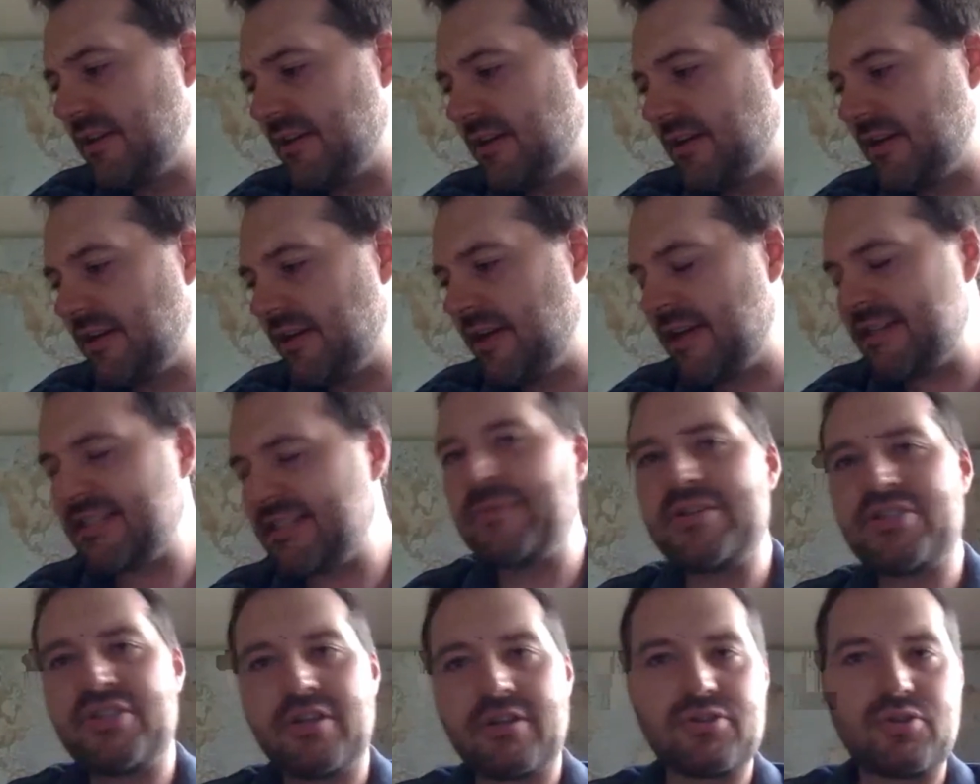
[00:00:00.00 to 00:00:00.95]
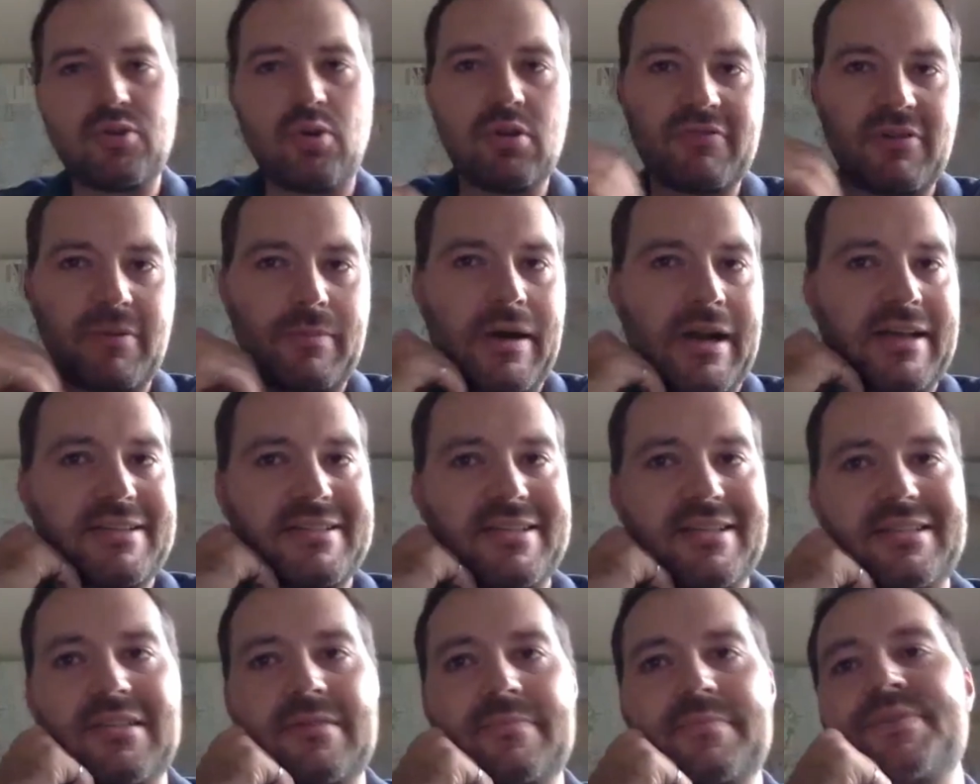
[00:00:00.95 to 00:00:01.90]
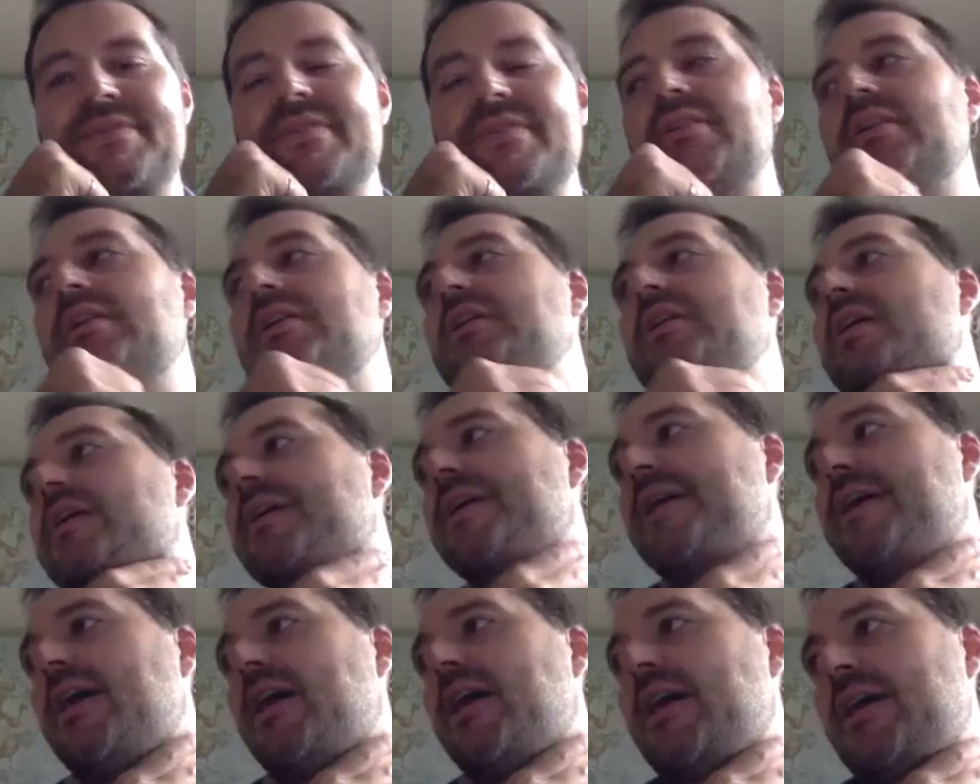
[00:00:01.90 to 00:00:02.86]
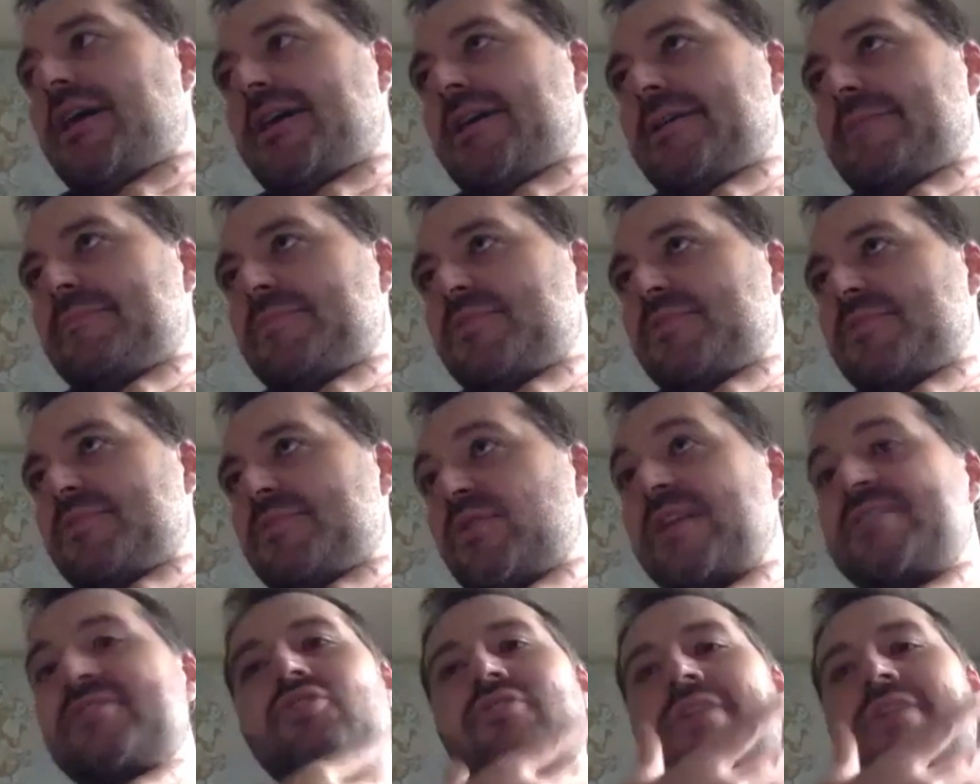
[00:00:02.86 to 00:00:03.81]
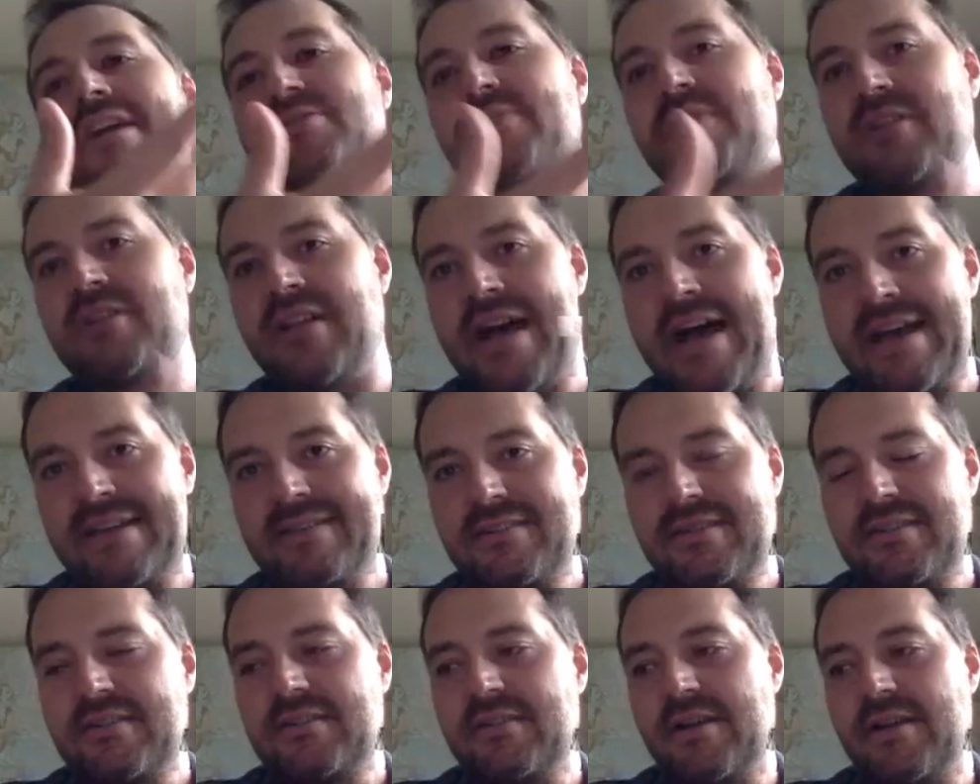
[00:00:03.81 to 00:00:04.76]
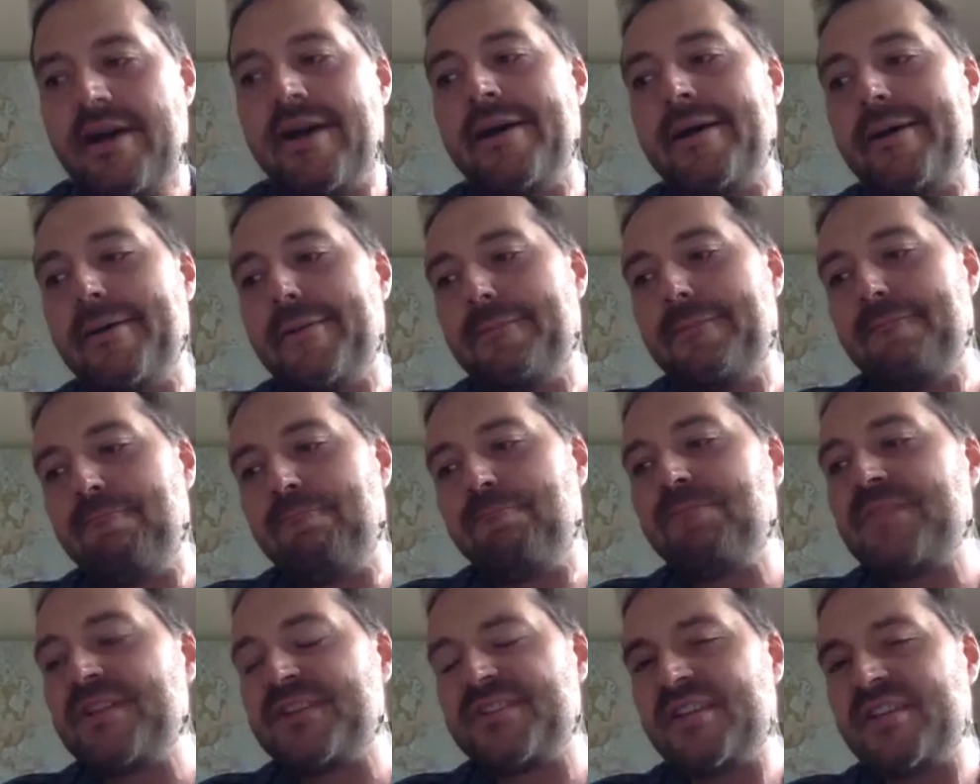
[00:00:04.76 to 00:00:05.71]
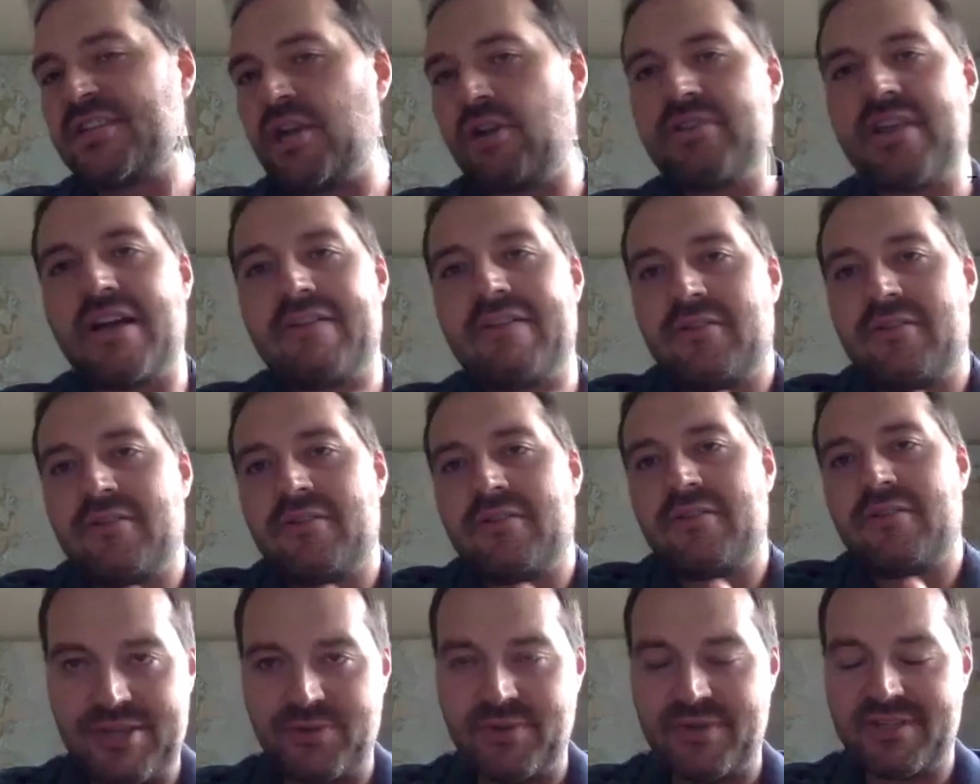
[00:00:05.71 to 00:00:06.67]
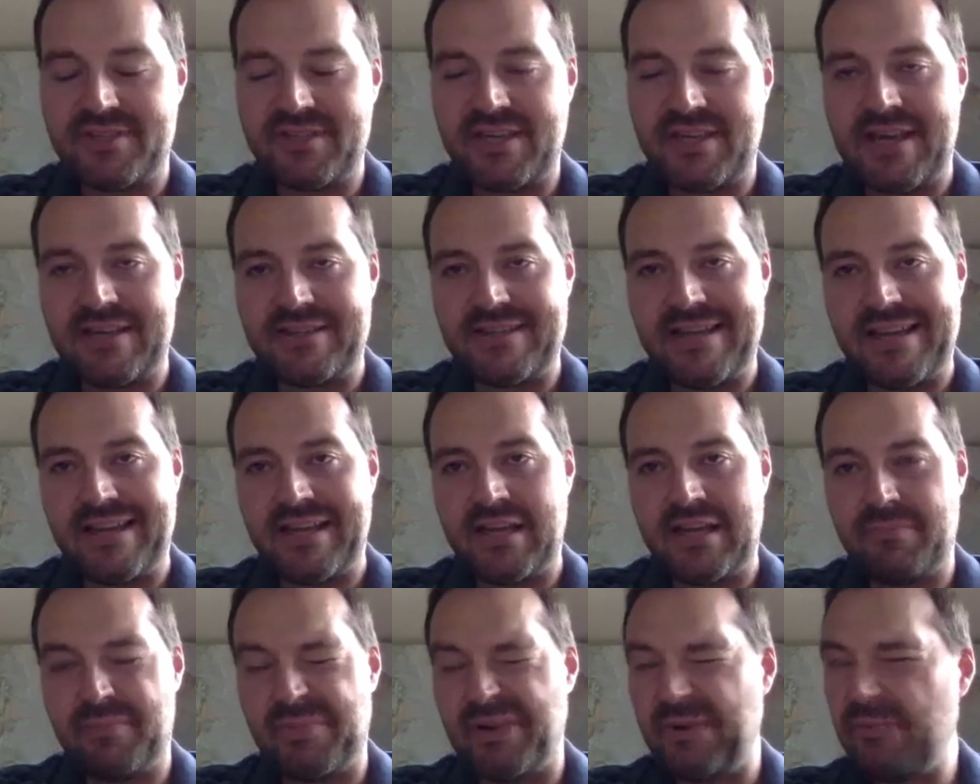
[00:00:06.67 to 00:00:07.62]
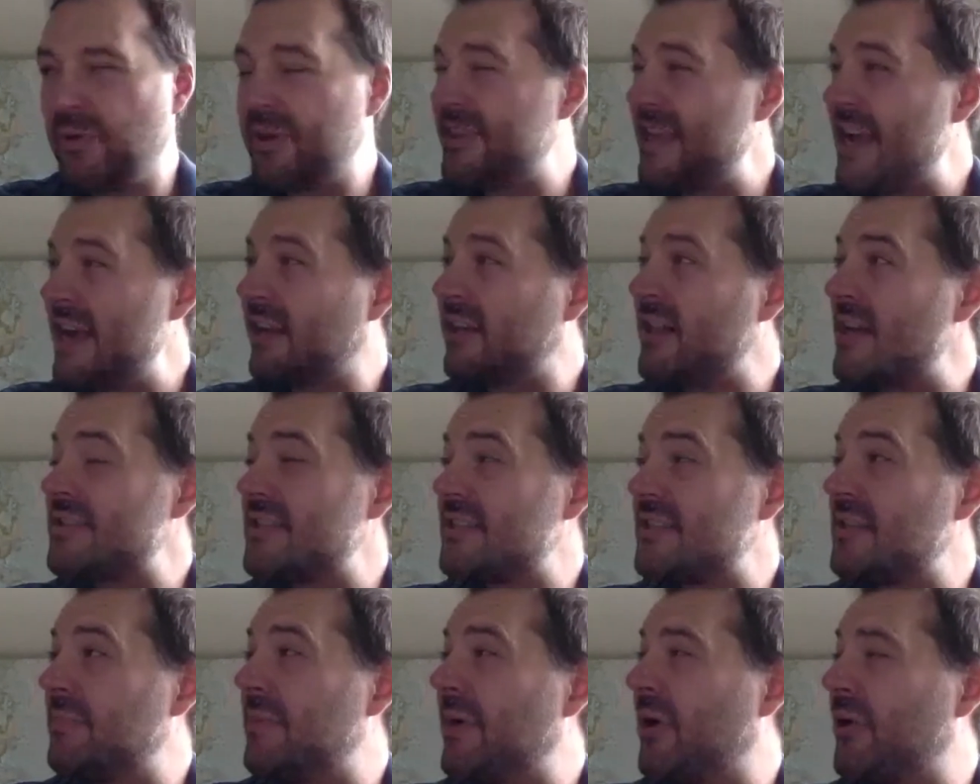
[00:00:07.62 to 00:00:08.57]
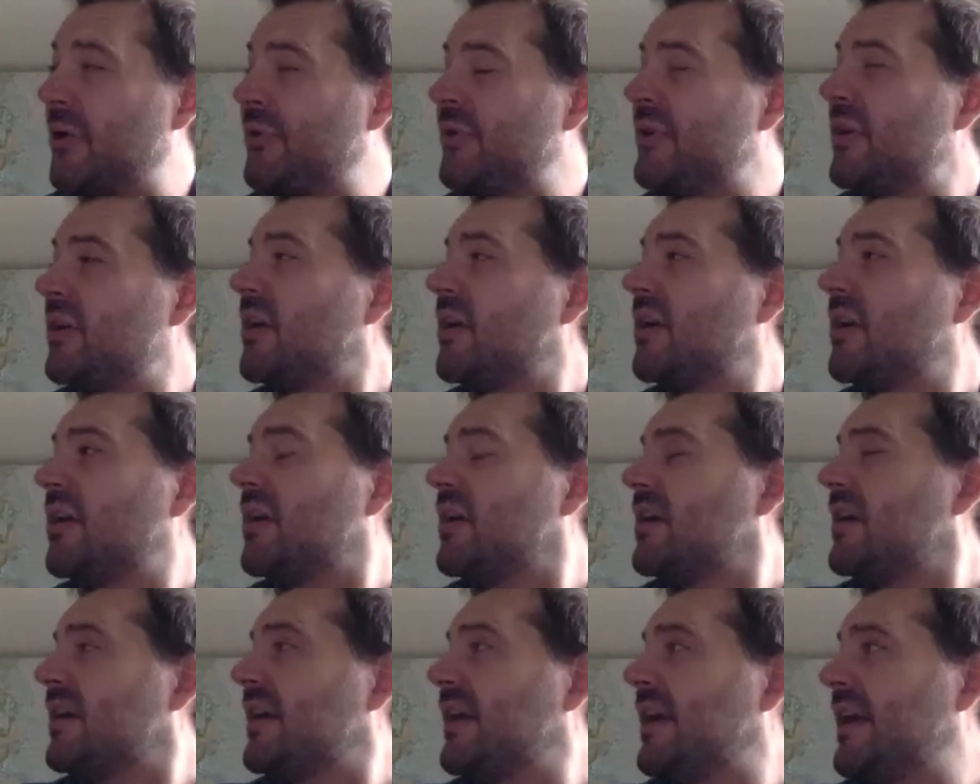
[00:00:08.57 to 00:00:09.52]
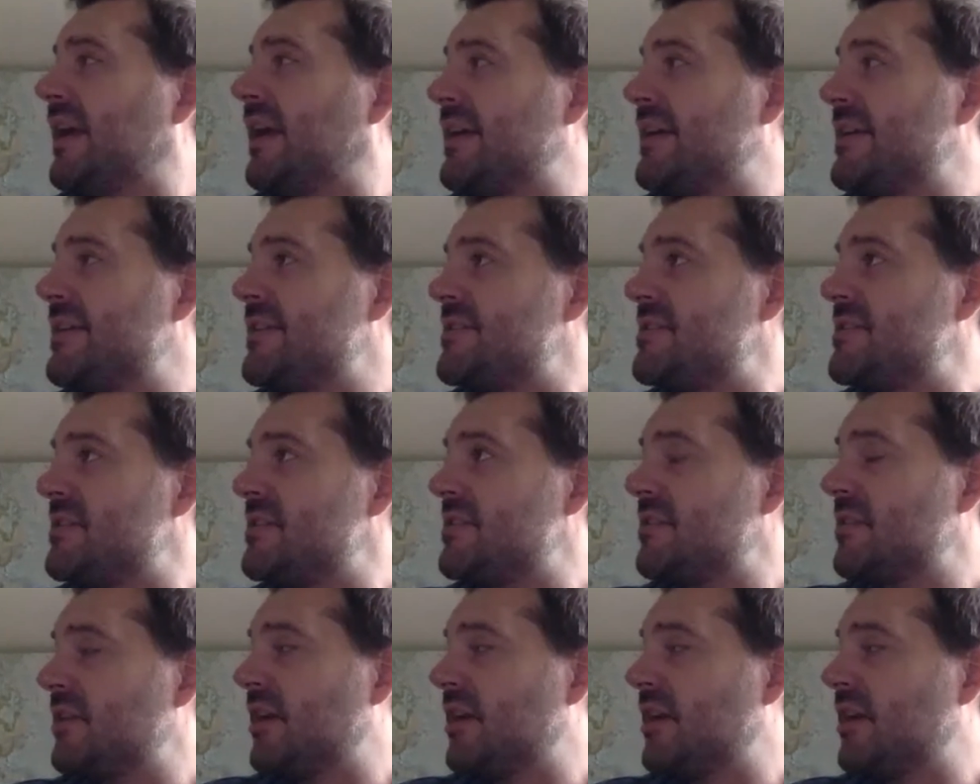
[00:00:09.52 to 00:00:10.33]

Estimation and Control of Robotic Systems. That's a graduate class. It's 600 level, so undergraduates can't take it. But what that class is about is